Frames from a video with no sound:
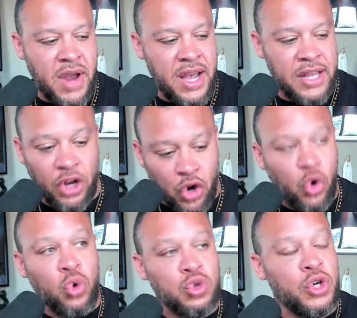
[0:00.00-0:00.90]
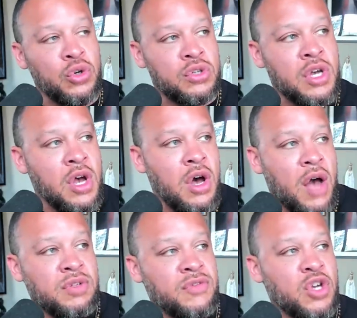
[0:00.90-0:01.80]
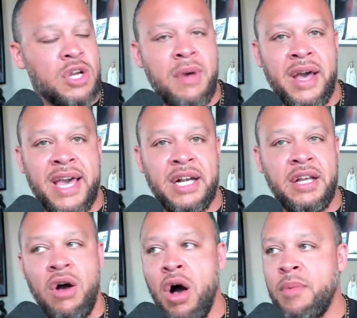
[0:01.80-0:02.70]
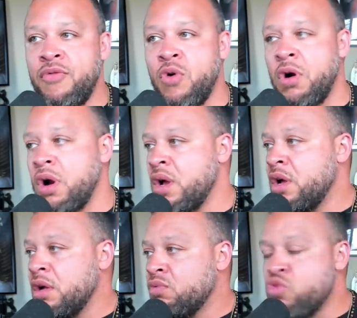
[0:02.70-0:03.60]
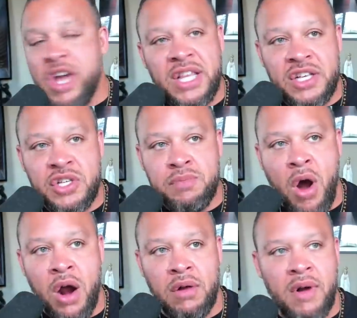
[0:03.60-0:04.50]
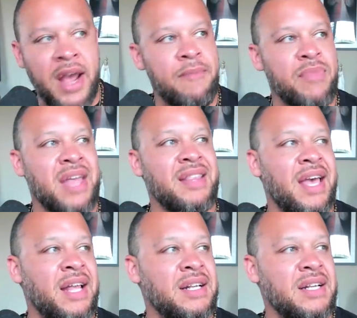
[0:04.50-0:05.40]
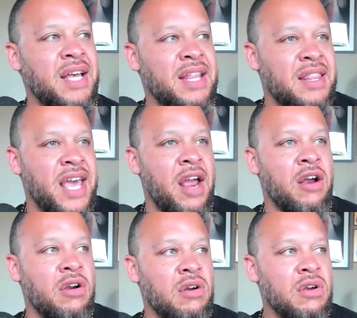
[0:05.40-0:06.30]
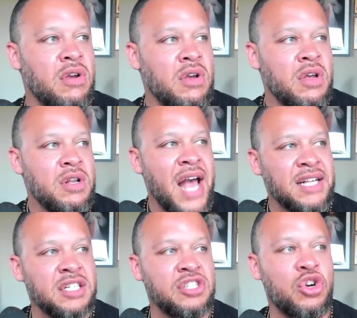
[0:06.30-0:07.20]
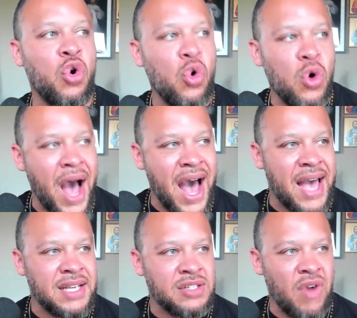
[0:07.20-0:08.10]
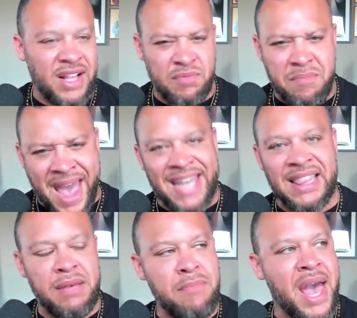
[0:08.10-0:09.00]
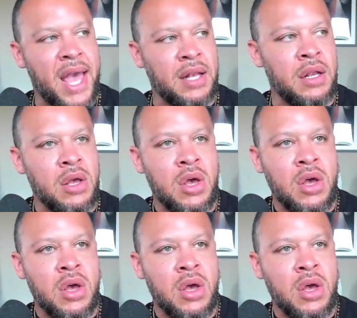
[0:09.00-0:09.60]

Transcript: right? And they're cool dudes. I was even talking about Kennedy Hall before. Really smart, right? And, and, and they're not just cool guys, right? Manly men,